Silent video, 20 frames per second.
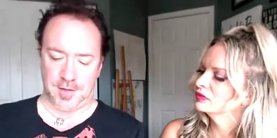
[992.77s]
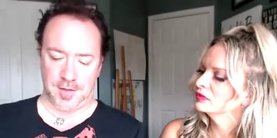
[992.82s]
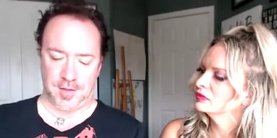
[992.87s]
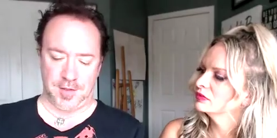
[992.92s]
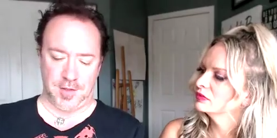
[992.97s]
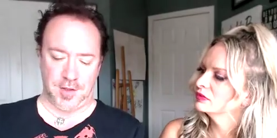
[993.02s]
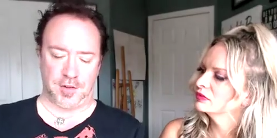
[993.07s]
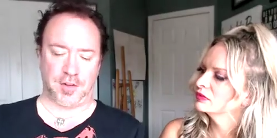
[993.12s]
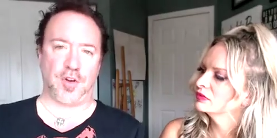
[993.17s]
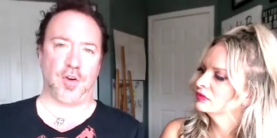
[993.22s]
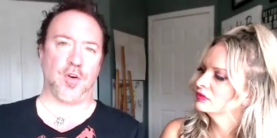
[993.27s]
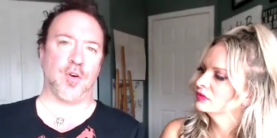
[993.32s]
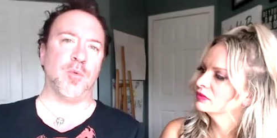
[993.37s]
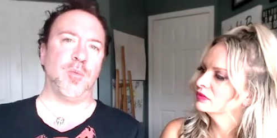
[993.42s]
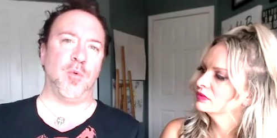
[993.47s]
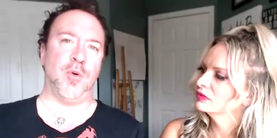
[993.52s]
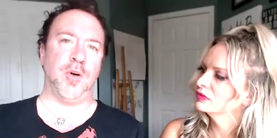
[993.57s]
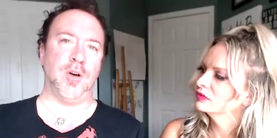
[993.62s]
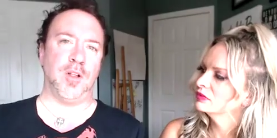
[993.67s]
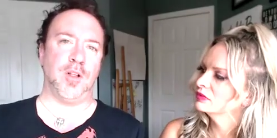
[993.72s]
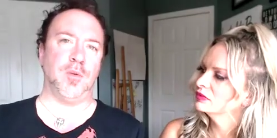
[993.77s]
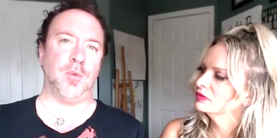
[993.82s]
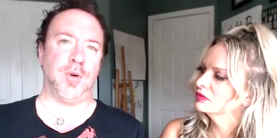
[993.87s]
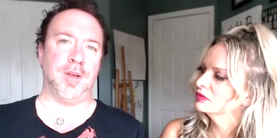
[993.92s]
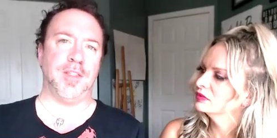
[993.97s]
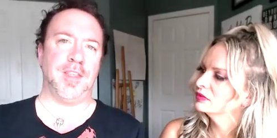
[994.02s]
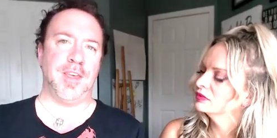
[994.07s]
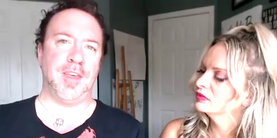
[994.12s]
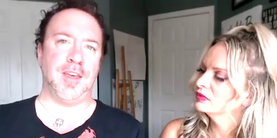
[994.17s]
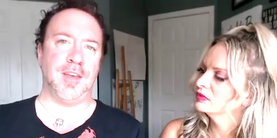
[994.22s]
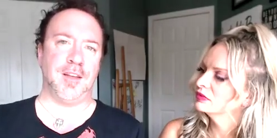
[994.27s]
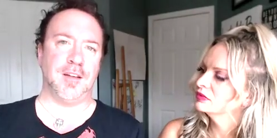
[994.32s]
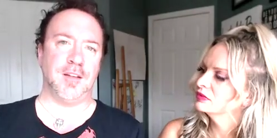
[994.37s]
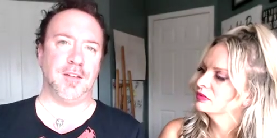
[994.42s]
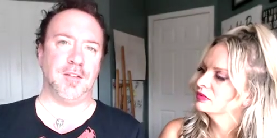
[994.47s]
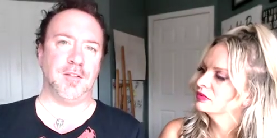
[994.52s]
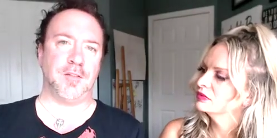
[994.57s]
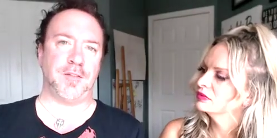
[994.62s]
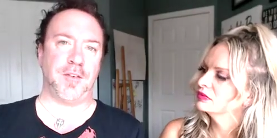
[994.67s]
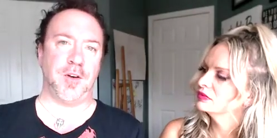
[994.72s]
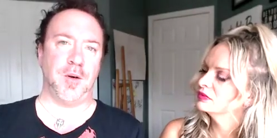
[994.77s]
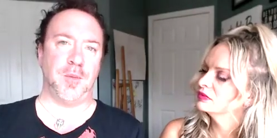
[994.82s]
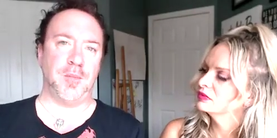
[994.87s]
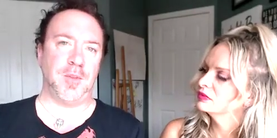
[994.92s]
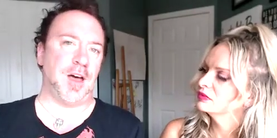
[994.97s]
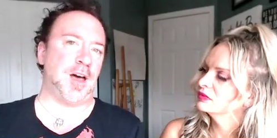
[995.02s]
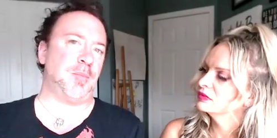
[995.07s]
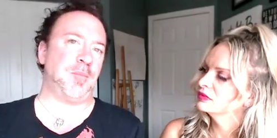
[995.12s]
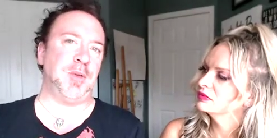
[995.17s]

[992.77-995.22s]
Speaker 1: the turmoil within from not